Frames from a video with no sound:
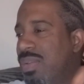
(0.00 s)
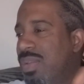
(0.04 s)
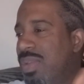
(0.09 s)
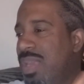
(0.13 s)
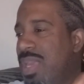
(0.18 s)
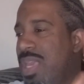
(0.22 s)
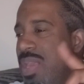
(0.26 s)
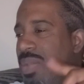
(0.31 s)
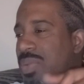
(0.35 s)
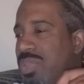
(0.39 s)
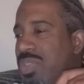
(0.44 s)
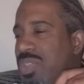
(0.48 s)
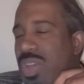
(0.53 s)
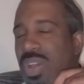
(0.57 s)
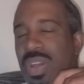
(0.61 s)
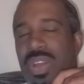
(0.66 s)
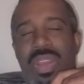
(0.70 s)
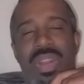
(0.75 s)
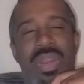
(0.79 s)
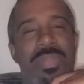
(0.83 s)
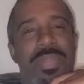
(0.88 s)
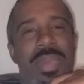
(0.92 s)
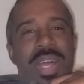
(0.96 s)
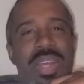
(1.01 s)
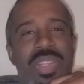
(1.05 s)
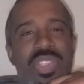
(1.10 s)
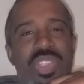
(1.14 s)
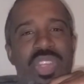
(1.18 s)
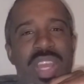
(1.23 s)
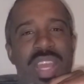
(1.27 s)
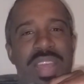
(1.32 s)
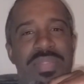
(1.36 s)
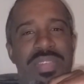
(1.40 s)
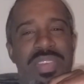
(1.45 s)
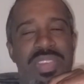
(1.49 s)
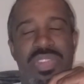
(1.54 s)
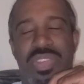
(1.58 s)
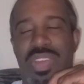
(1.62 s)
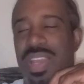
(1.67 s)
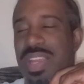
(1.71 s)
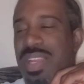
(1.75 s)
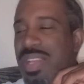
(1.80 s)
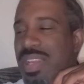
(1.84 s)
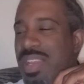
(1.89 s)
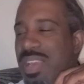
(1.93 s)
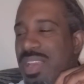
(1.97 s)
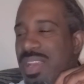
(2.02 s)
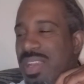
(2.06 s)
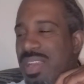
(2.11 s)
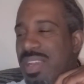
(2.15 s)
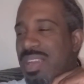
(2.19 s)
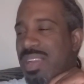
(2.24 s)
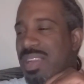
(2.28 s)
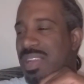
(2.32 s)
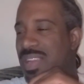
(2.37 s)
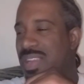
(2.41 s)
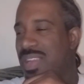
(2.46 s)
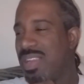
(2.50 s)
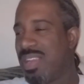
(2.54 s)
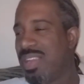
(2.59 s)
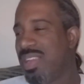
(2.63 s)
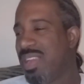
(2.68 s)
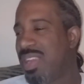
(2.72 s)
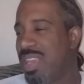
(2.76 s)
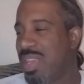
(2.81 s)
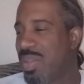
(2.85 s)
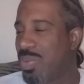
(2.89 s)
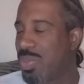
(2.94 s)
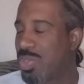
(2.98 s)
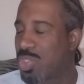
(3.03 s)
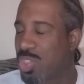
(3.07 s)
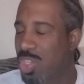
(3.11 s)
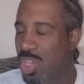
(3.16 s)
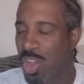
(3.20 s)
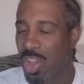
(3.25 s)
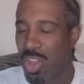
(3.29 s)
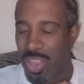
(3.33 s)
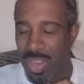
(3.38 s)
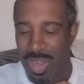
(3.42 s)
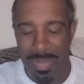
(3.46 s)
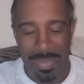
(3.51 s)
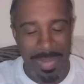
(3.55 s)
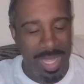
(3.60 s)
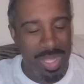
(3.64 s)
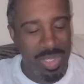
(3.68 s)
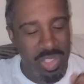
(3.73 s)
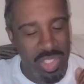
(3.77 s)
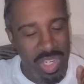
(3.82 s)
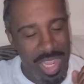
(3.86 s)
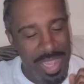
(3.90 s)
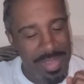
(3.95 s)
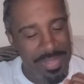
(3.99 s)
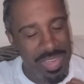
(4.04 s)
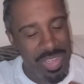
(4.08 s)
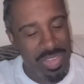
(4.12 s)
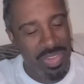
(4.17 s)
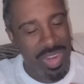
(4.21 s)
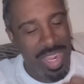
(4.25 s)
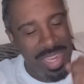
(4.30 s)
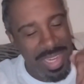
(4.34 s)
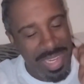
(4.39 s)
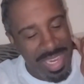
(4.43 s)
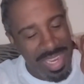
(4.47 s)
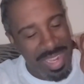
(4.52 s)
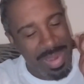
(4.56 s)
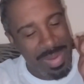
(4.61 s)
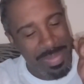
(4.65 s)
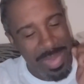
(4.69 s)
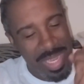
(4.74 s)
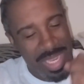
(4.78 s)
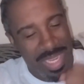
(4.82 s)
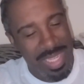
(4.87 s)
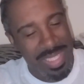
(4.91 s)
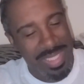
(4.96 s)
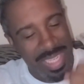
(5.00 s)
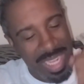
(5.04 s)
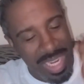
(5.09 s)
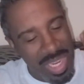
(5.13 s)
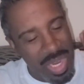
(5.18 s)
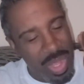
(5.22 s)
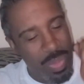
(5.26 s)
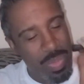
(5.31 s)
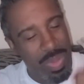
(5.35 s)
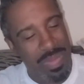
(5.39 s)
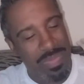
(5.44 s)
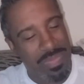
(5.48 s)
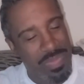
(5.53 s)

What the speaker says: He was talking about Travis right there. He was talking about Travis right there because I know when